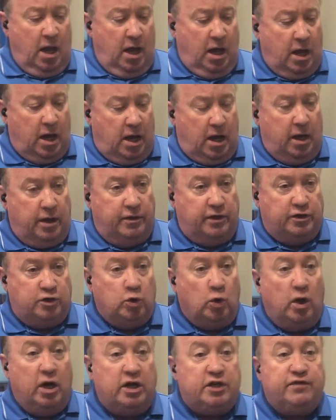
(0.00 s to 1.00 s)
The
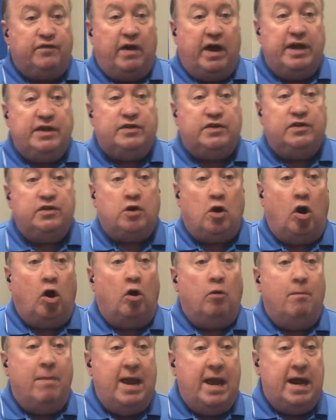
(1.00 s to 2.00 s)
Toolex Vises
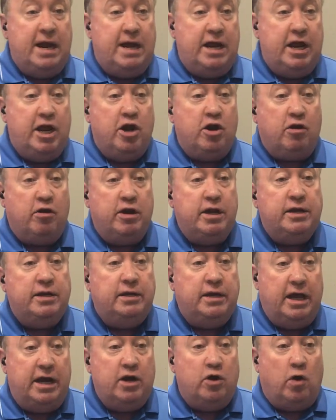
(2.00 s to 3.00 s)
are made here
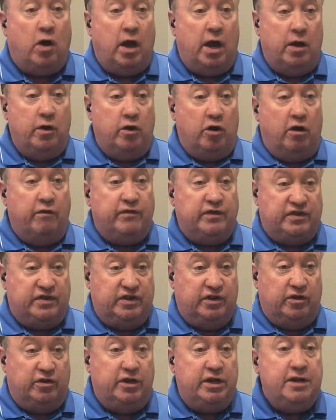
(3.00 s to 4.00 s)
in Dayton, Ohio at our
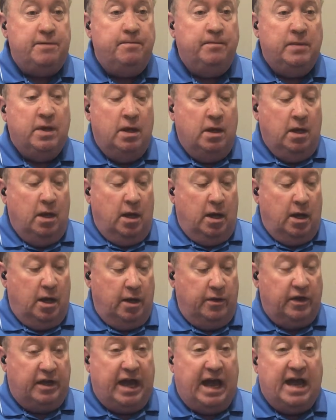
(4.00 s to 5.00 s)
facility.
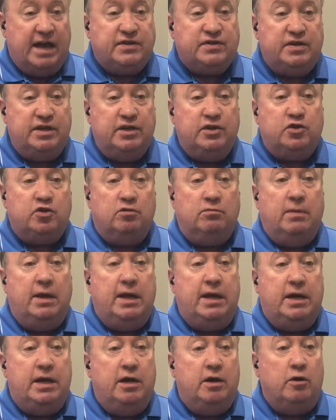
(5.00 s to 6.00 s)
The castings are
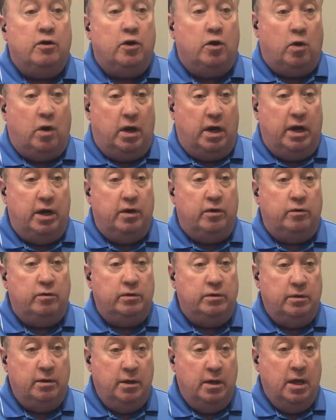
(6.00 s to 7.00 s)
made here in Ohio.
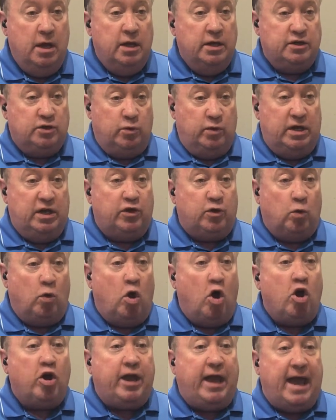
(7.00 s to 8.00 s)
So we get the
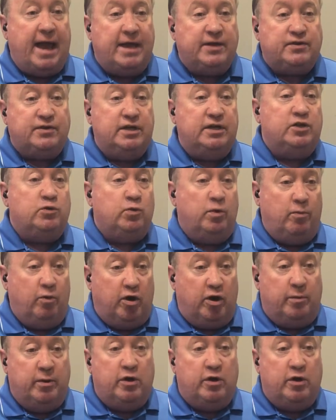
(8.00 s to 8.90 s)
raw castings, we bring them